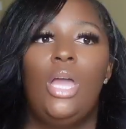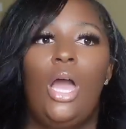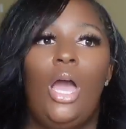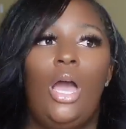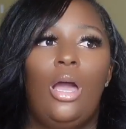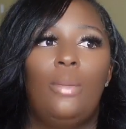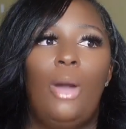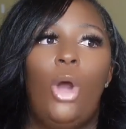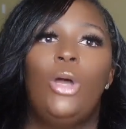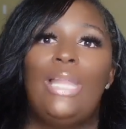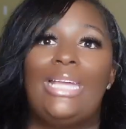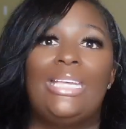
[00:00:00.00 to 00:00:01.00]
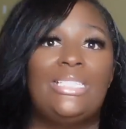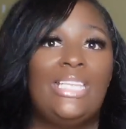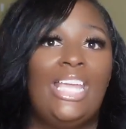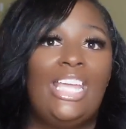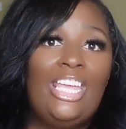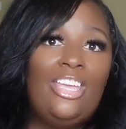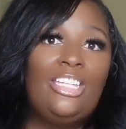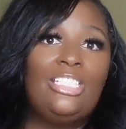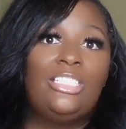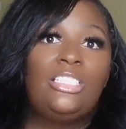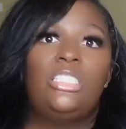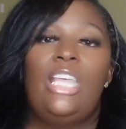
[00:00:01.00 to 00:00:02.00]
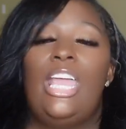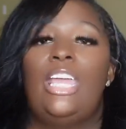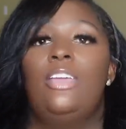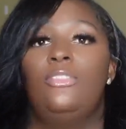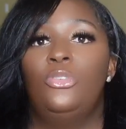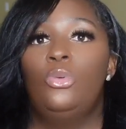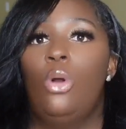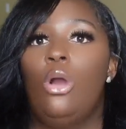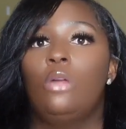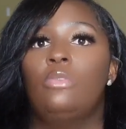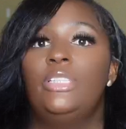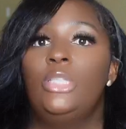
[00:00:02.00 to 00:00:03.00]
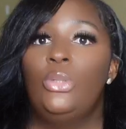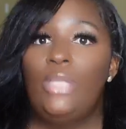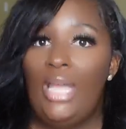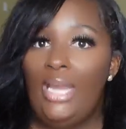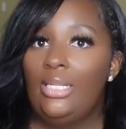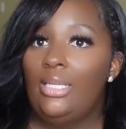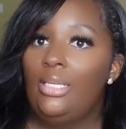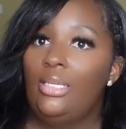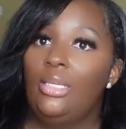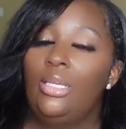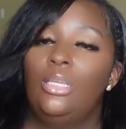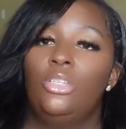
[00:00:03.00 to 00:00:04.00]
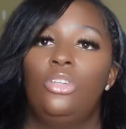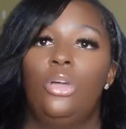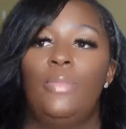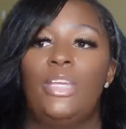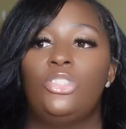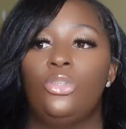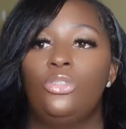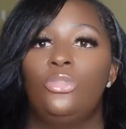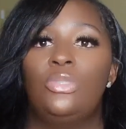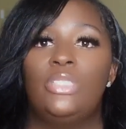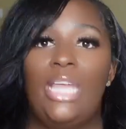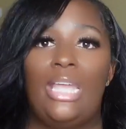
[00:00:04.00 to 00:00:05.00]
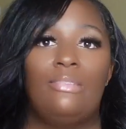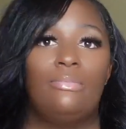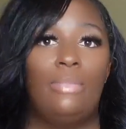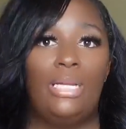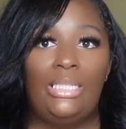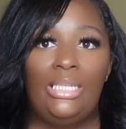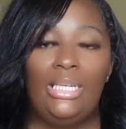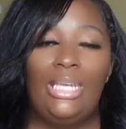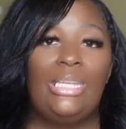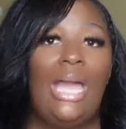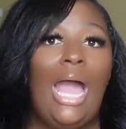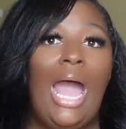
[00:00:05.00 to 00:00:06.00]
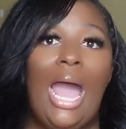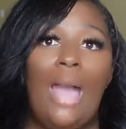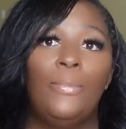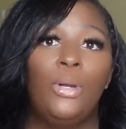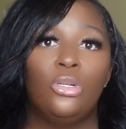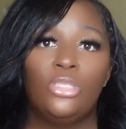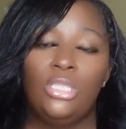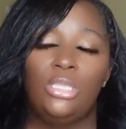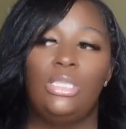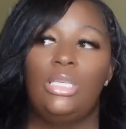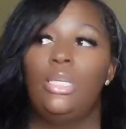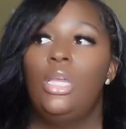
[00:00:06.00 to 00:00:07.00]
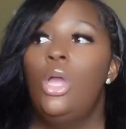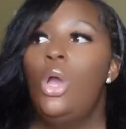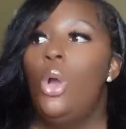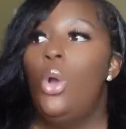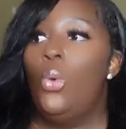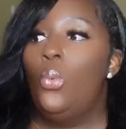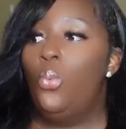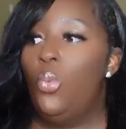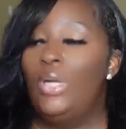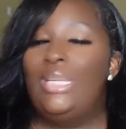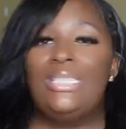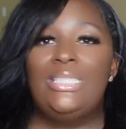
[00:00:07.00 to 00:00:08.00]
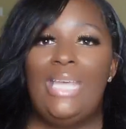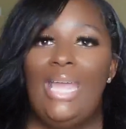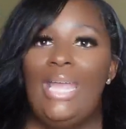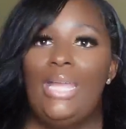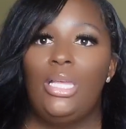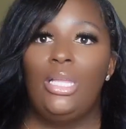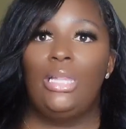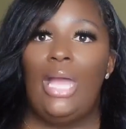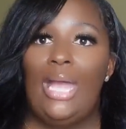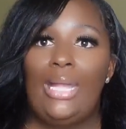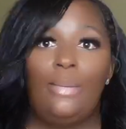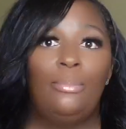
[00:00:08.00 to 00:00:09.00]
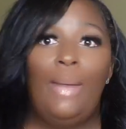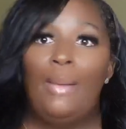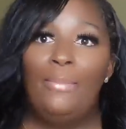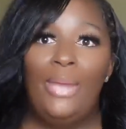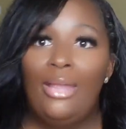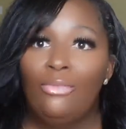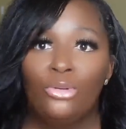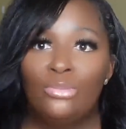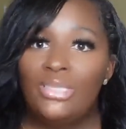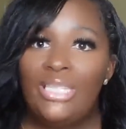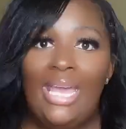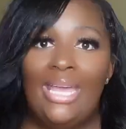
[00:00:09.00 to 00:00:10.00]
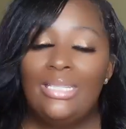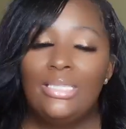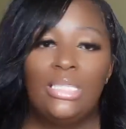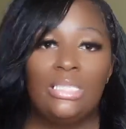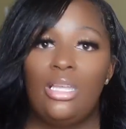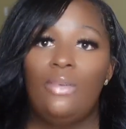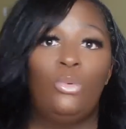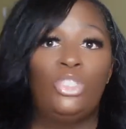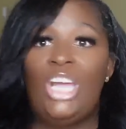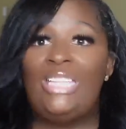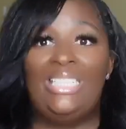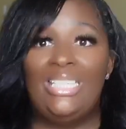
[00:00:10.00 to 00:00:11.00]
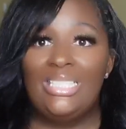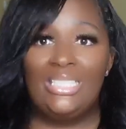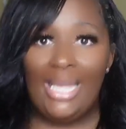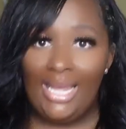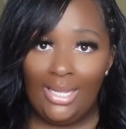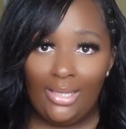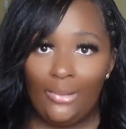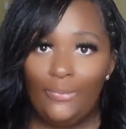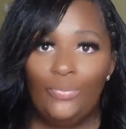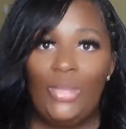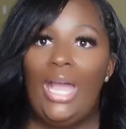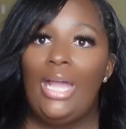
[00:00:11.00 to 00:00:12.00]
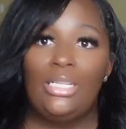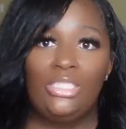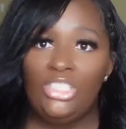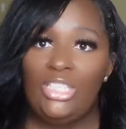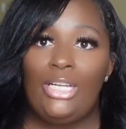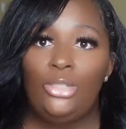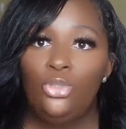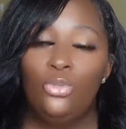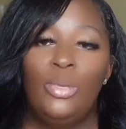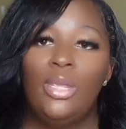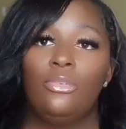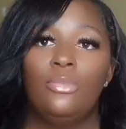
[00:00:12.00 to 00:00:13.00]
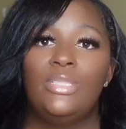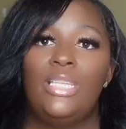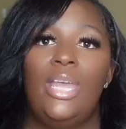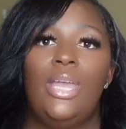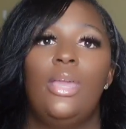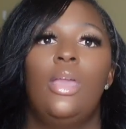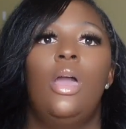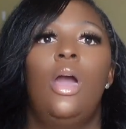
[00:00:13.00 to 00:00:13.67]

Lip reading: all I can say is that if you are relocating, you know, make sure you save money. And I personally wouldn't take like my bedroom sets and stuff, which I didn't take. I just got a new bedroom set.